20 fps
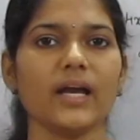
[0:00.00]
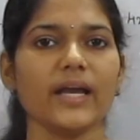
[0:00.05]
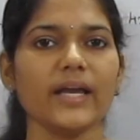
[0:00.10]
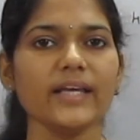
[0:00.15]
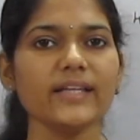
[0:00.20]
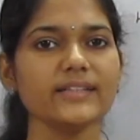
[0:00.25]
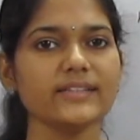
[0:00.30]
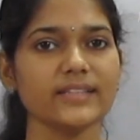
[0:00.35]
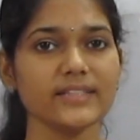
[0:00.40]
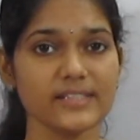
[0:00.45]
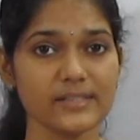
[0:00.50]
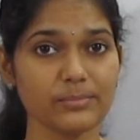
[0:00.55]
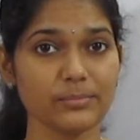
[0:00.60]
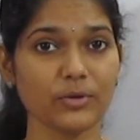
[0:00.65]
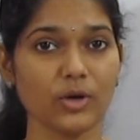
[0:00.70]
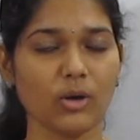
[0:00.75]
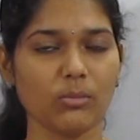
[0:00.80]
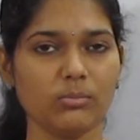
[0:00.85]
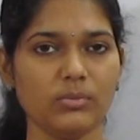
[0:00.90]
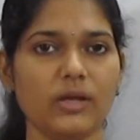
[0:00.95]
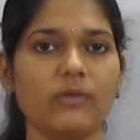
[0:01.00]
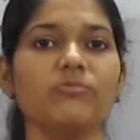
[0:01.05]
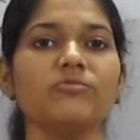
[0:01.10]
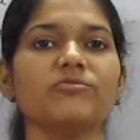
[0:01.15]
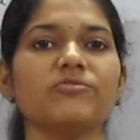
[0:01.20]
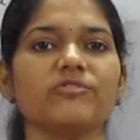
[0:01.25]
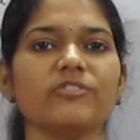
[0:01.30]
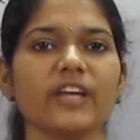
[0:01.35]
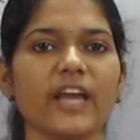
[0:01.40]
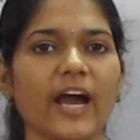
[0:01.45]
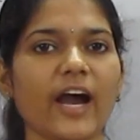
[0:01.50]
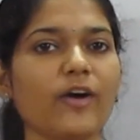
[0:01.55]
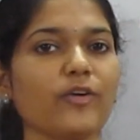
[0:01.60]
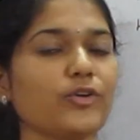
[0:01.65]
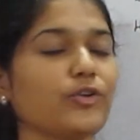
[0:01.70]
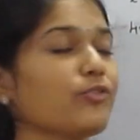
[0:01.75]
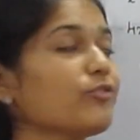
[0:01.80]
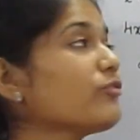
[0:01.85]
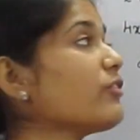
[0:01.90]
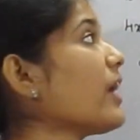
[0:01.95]
In this problem we have
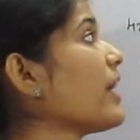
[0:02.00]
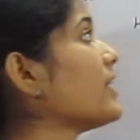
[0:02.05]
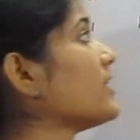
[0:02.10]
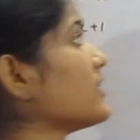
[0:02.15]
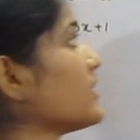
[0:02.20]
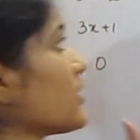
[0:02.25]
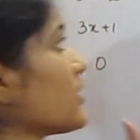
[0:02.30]
to find the